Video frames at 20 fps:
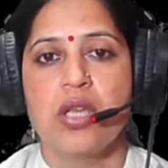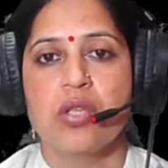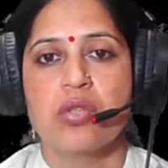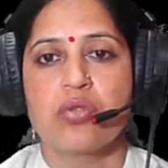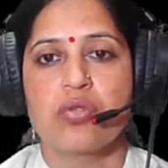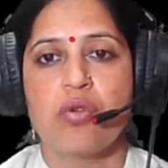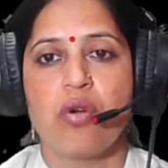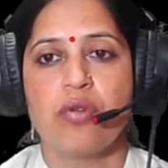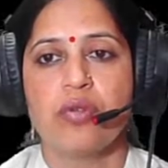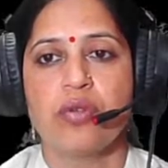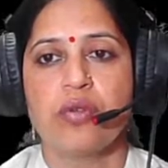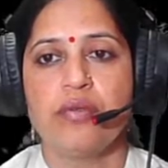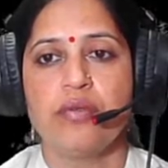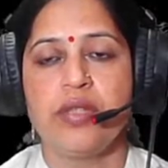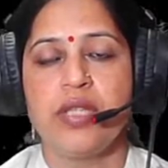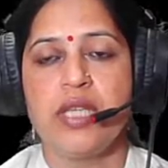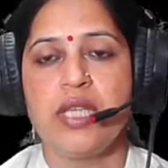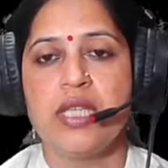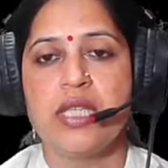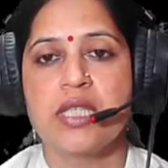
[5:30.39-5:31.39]
So out of
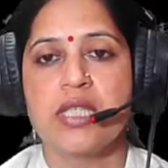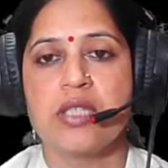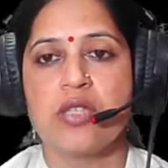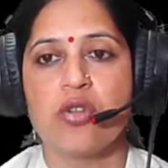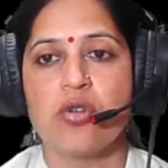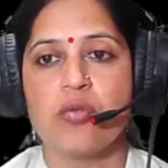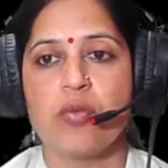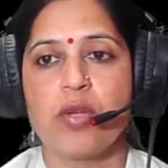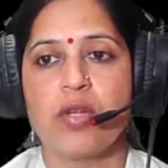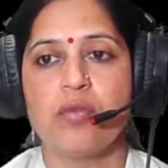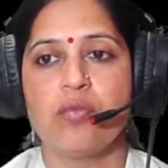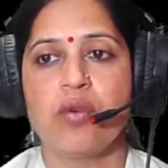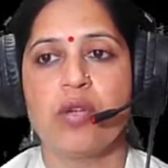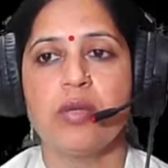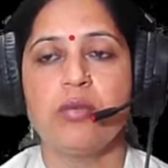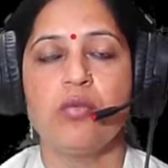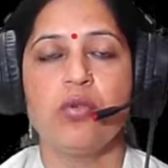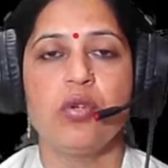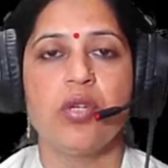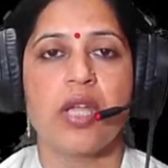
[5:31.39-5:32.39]
these 0.1
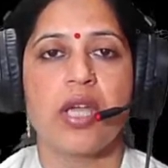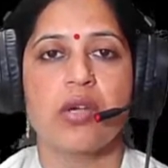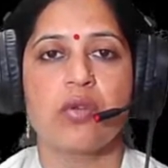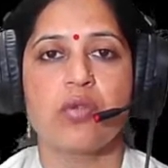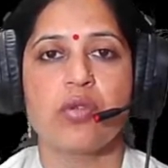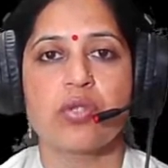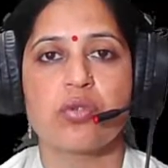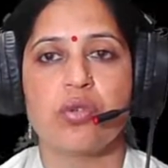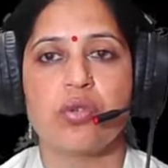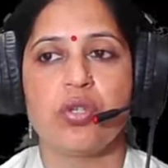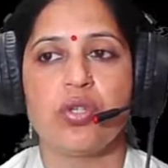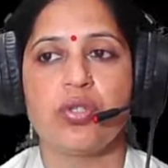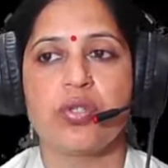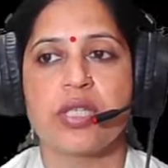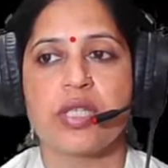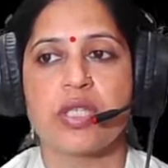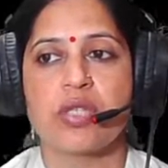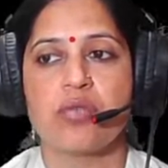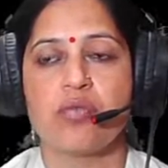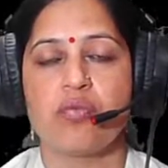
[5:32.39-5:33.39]
mole aqueous
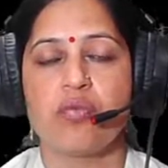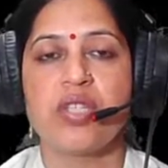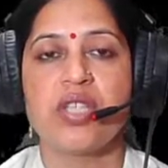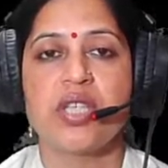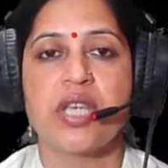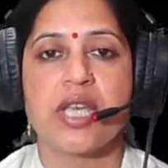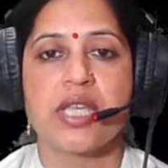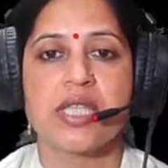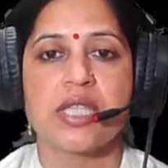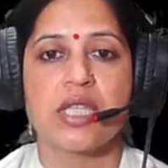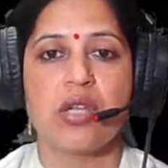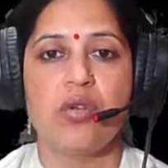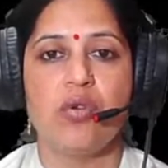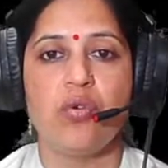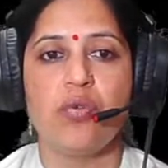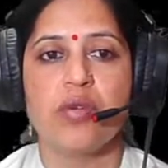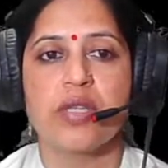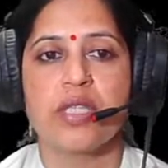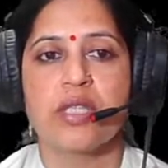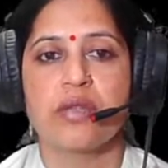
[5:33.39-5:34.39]
solutions, which has the
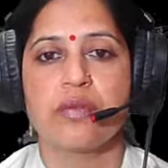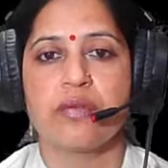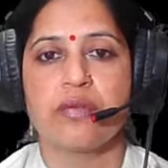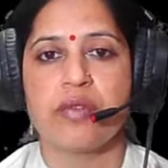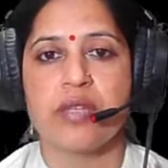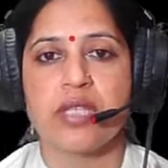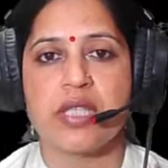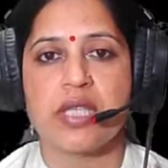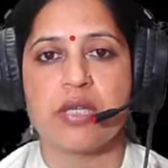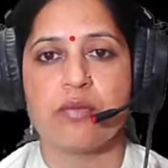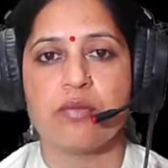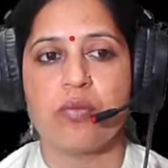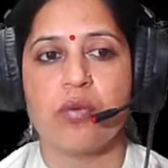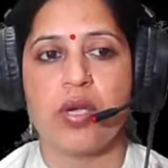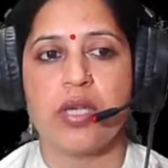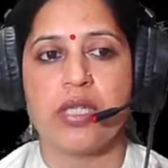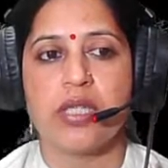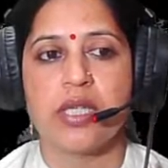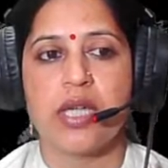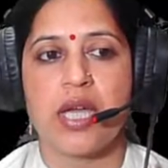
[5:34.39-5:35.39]
lowest freezing
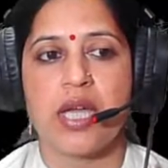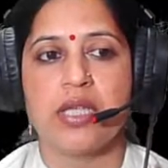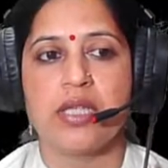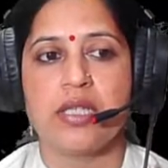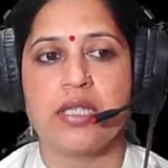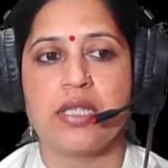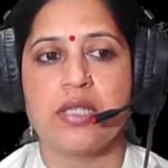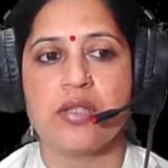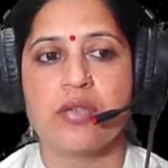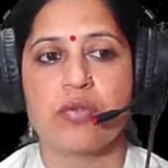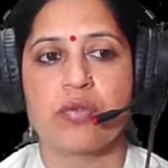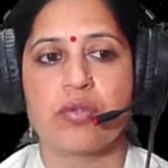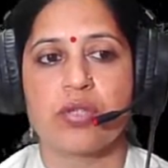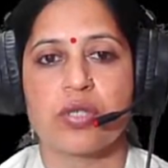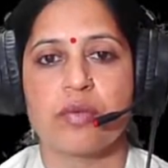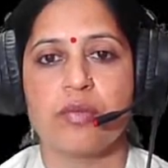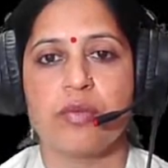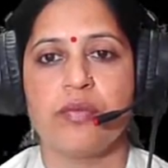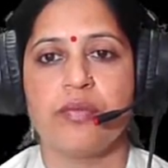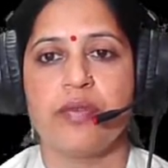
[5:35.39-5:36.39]
point? And it is the
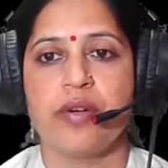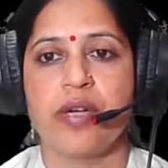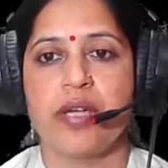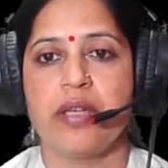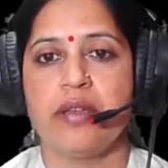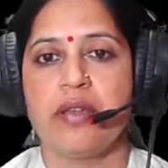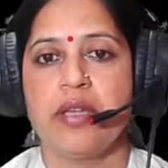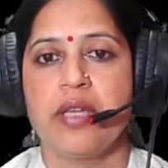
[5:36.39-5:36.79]
question number 5.